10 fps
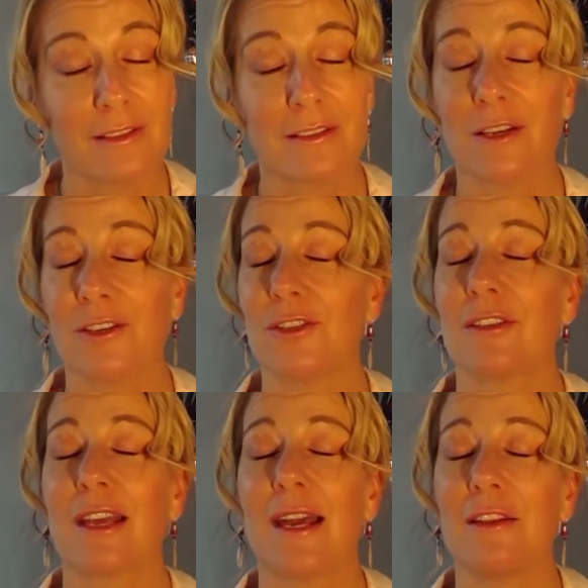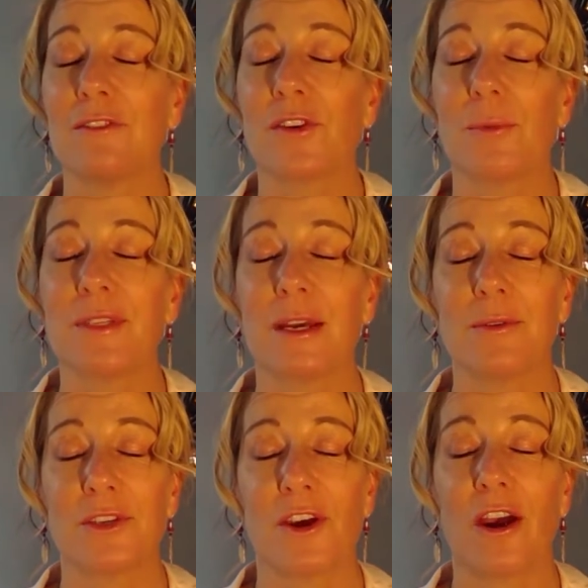So just kind of drop down
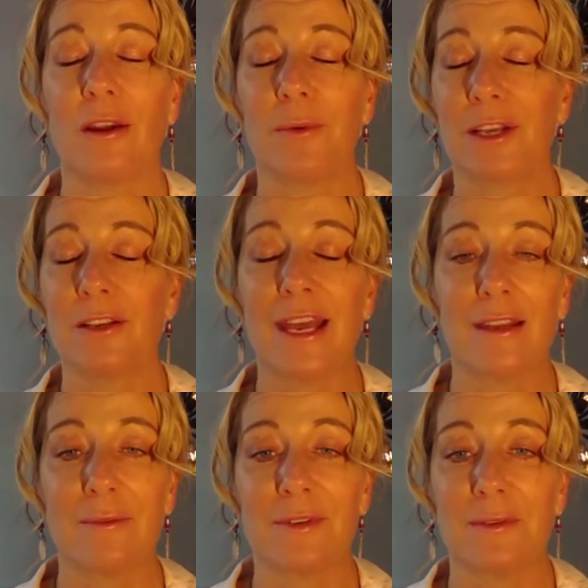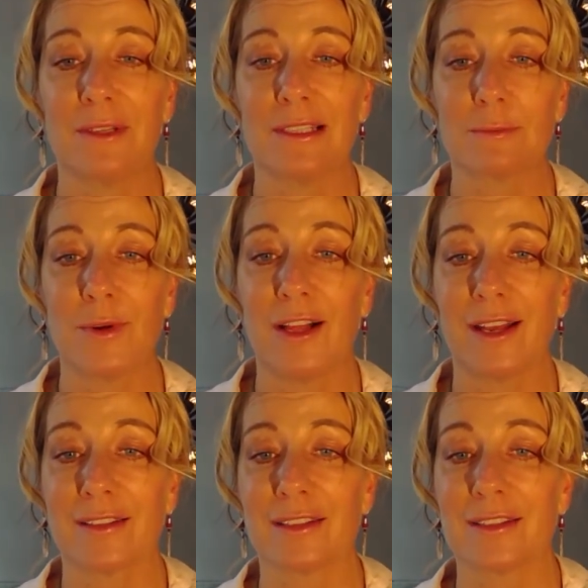to your heart, and we're going to end with a small
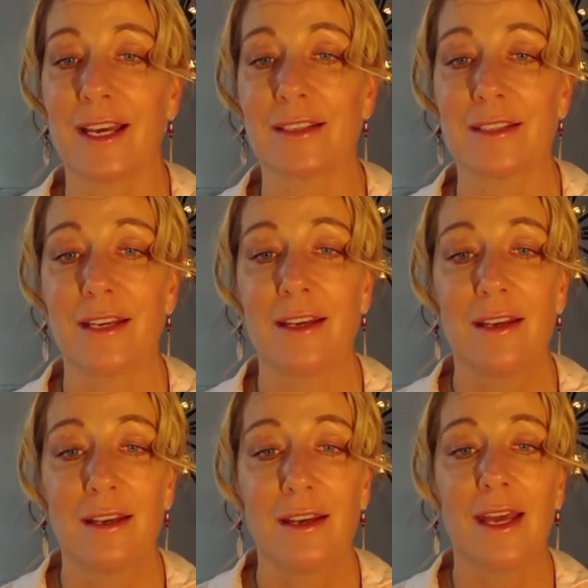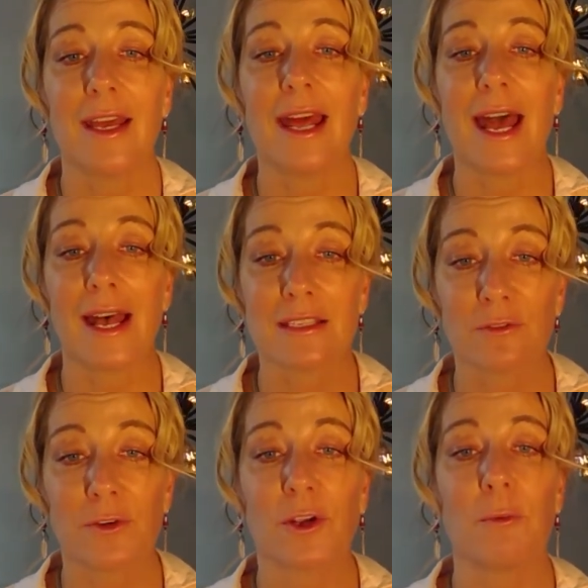exercise, and ask
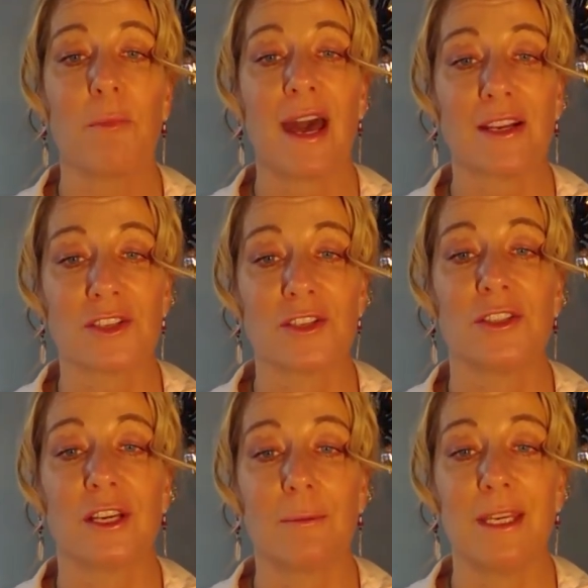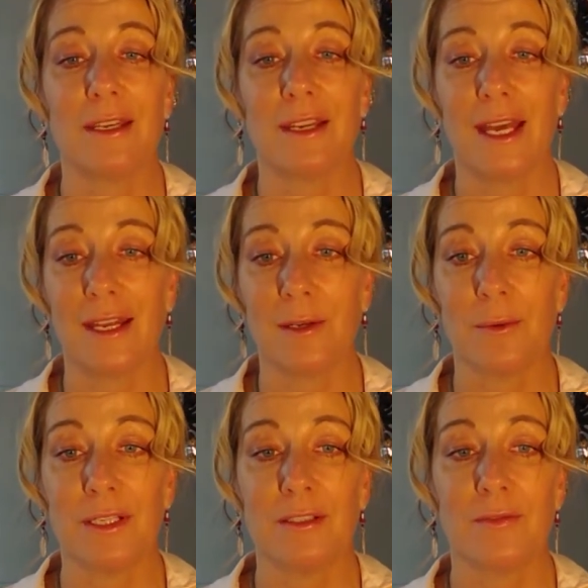for compassion to come in, and it
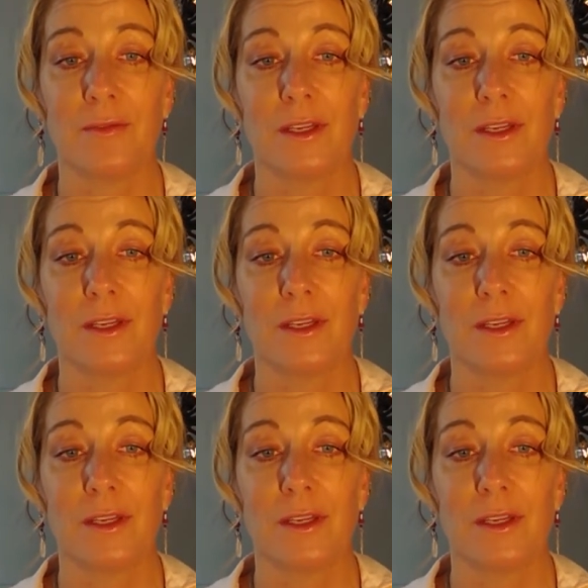will.